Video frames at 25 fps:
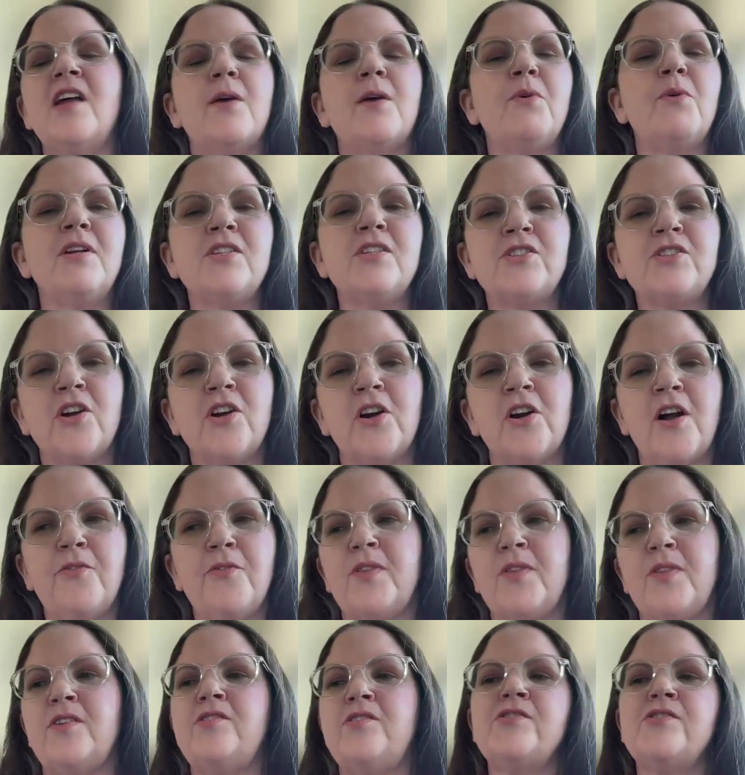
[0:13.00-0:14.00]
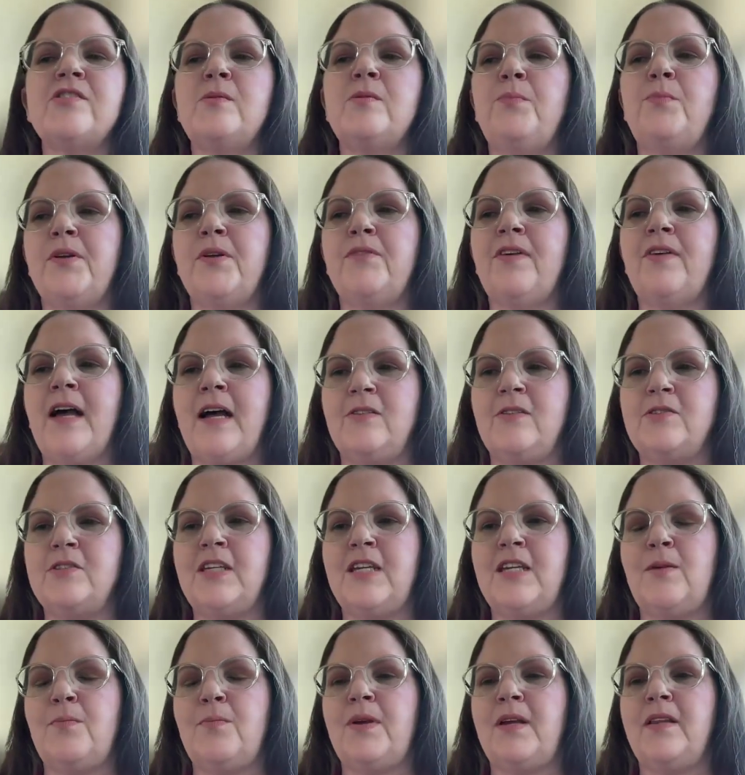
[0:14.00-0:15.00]
I want to start off with just a bit of
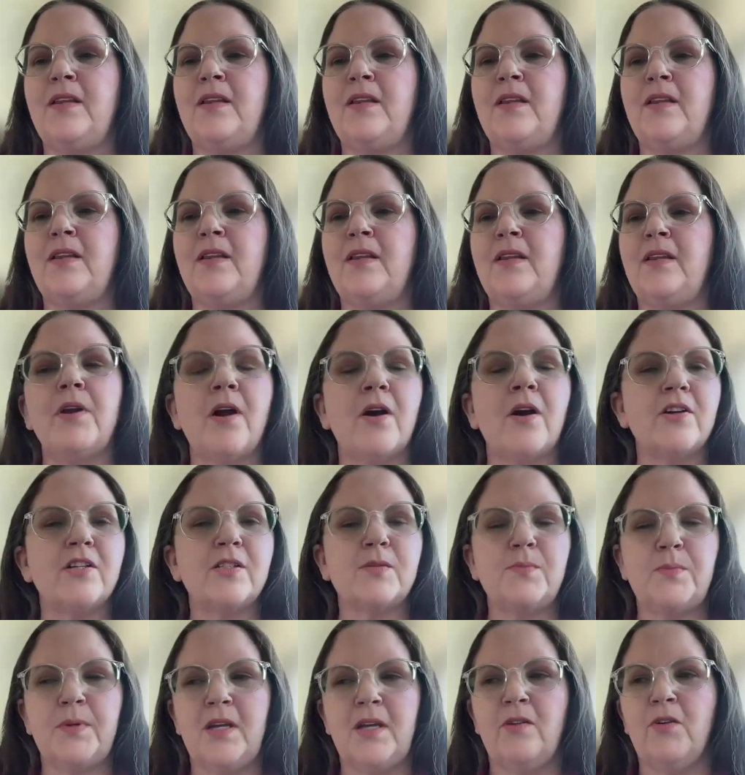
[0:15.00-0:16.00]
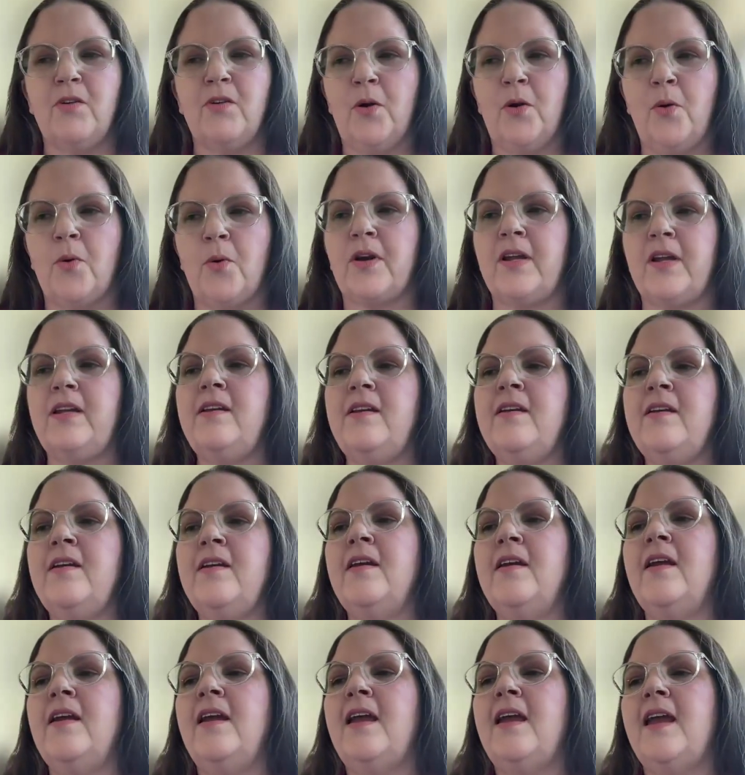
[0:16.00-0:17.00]
housekeeping. This webinar is being recorded,
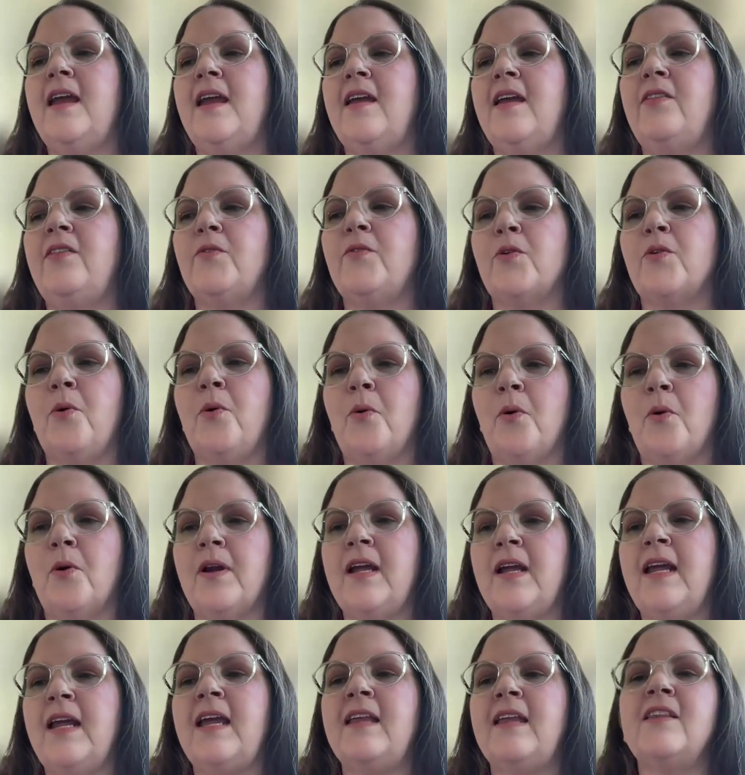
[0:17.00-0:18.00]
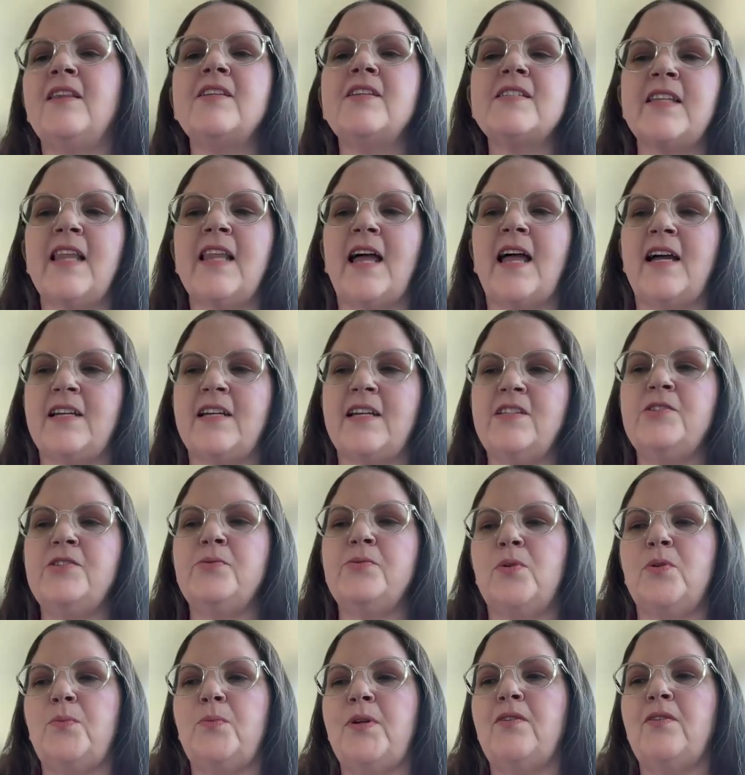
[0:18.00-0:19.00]
and the recording and the
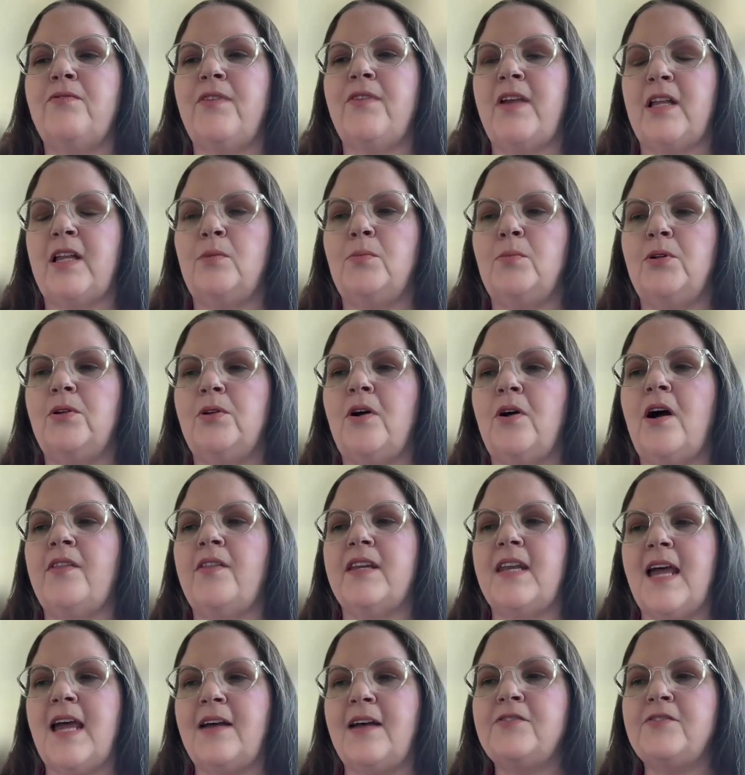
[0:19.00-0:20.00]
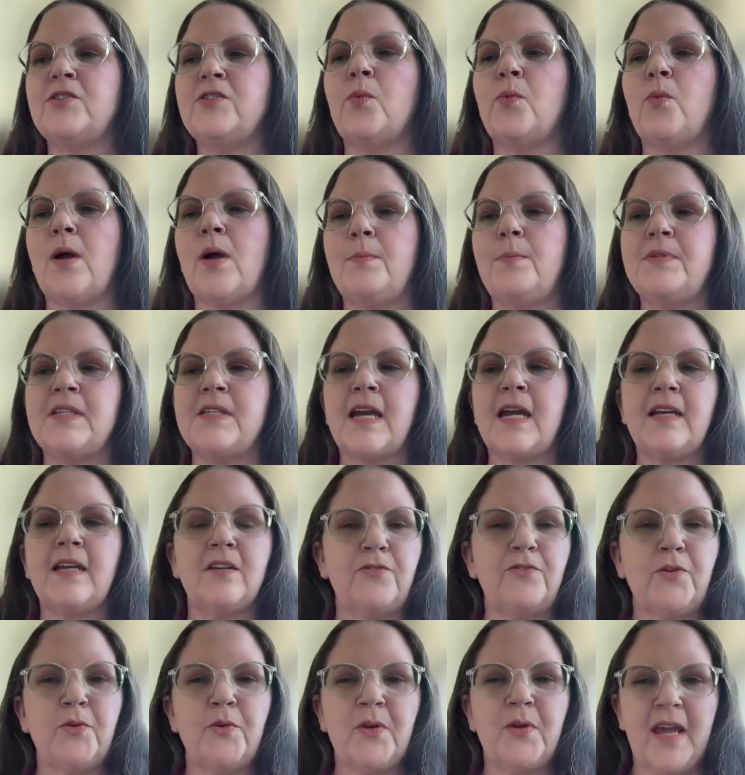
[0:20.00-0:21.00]
slides will be available on the NAFSA website in
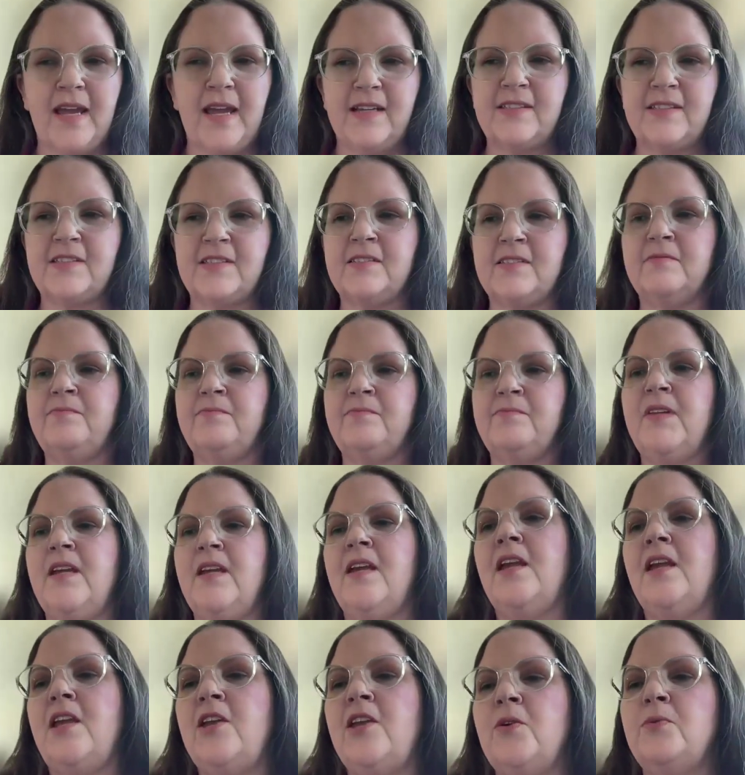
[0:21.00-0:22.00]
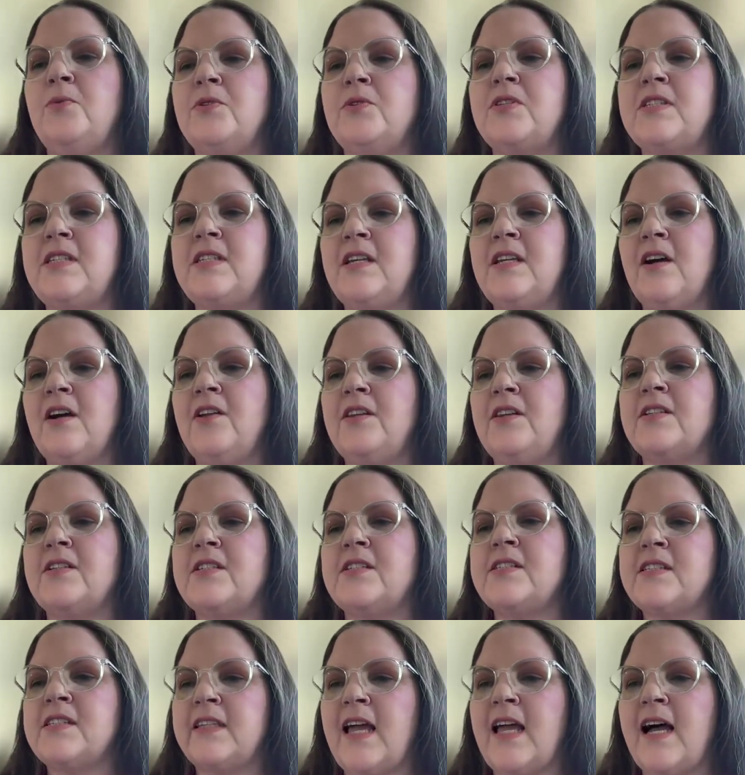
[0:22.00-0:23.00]
a few days. You will see on the
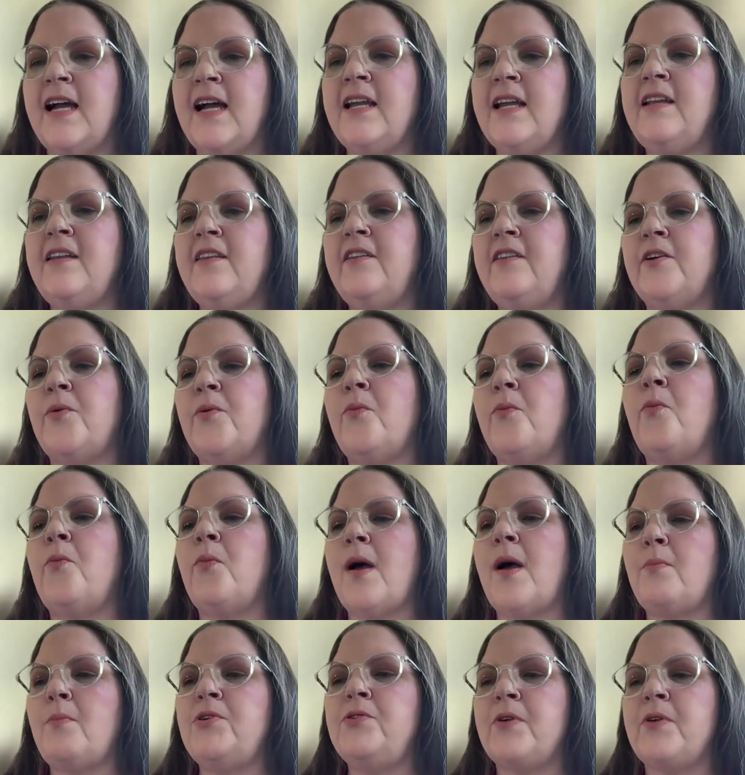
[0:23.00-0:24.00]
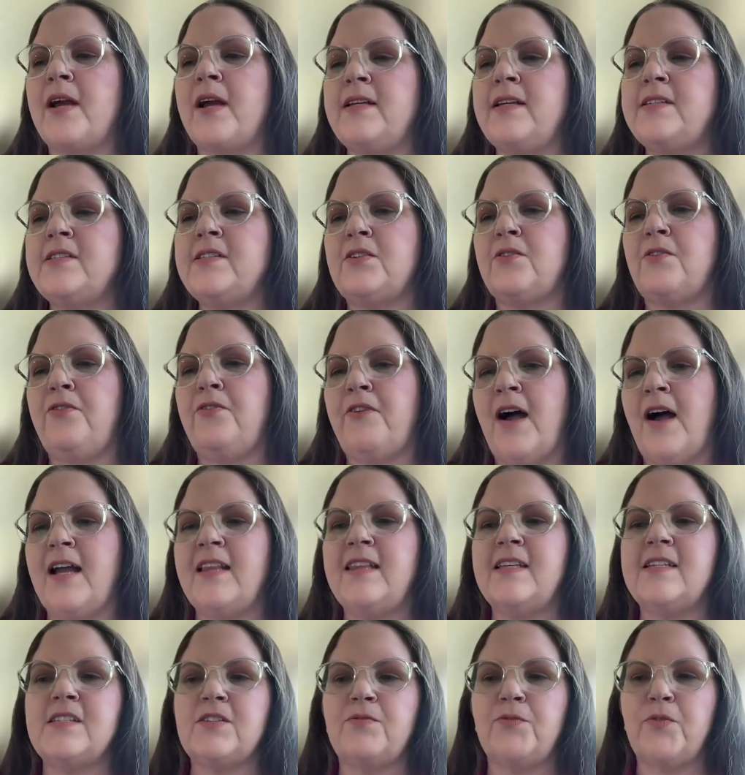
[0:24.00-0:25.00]
slide the web address to
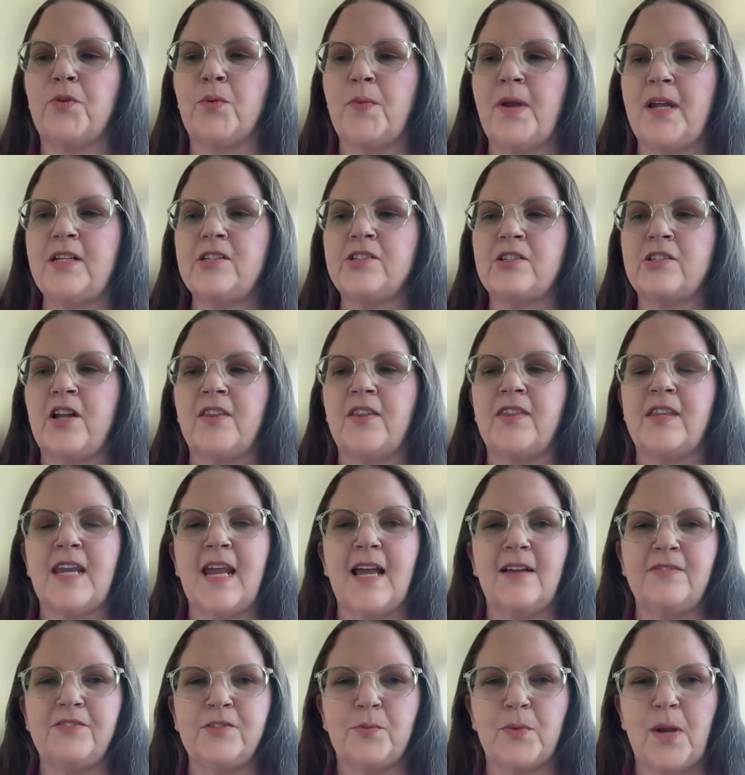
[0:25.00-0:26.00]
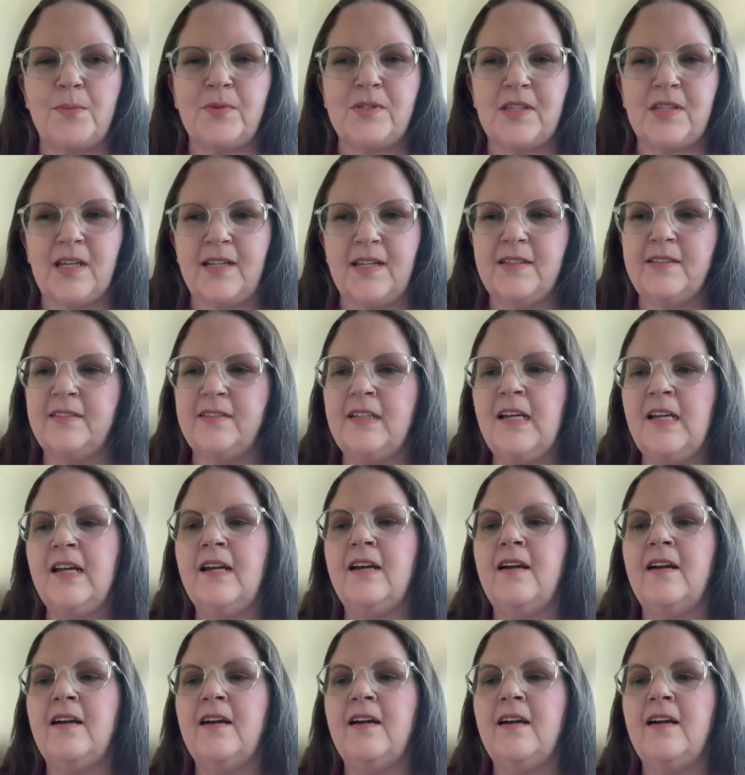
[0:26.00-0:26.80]
find this information on the NAFSA website.